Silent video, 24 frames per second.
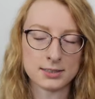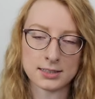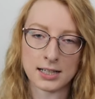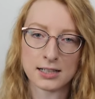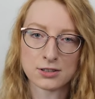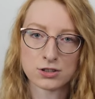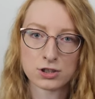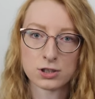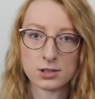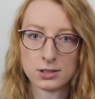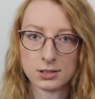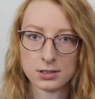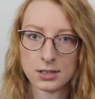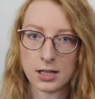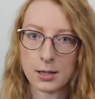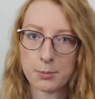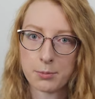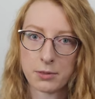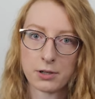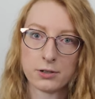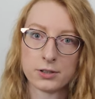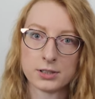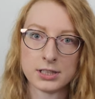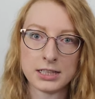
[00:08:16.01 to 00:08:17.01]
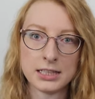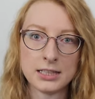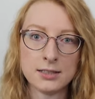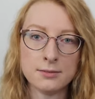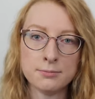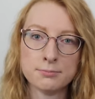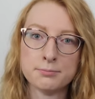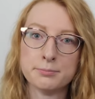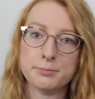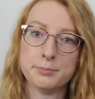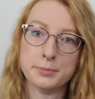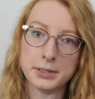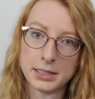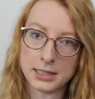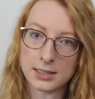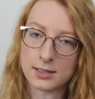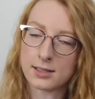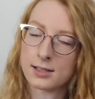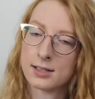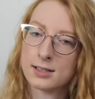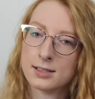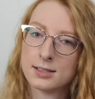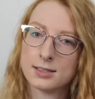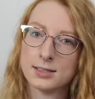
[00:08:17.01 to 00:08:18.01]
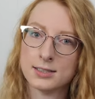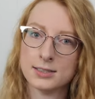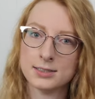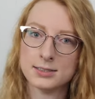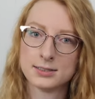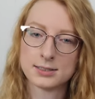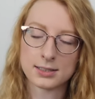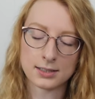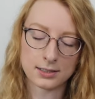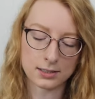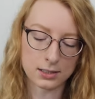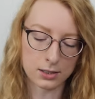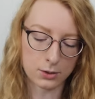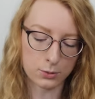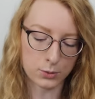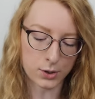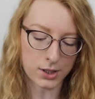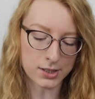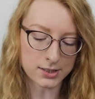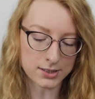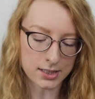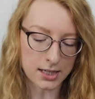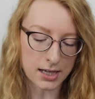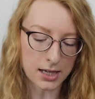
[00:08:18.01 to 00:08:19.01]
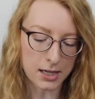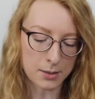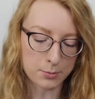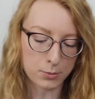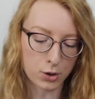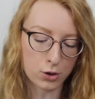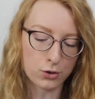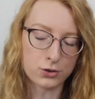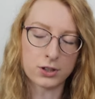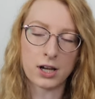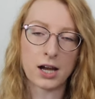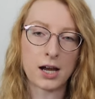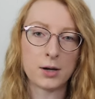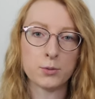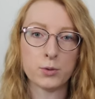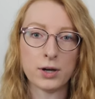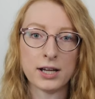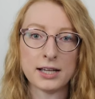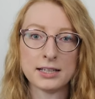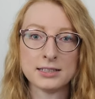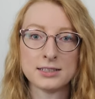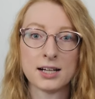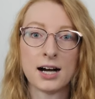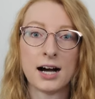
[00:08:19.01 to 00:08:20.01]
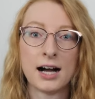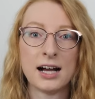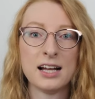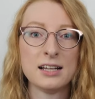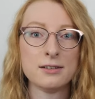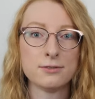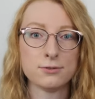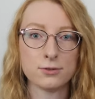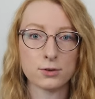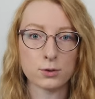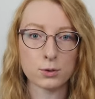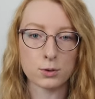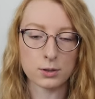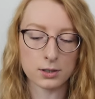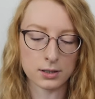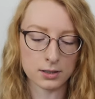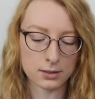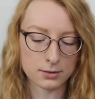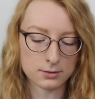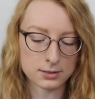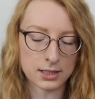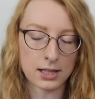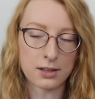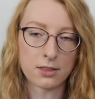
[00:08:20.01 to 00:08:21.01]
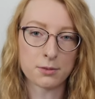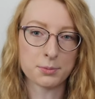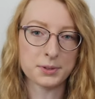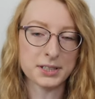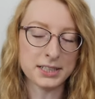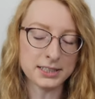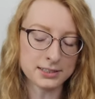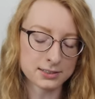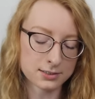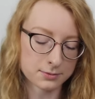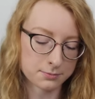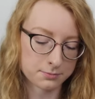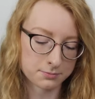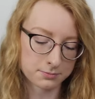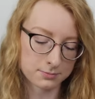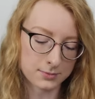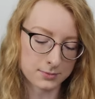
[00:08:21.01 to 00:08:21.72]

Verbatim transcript: It's actually top thirteen because there was a multi-way tie for tenth place.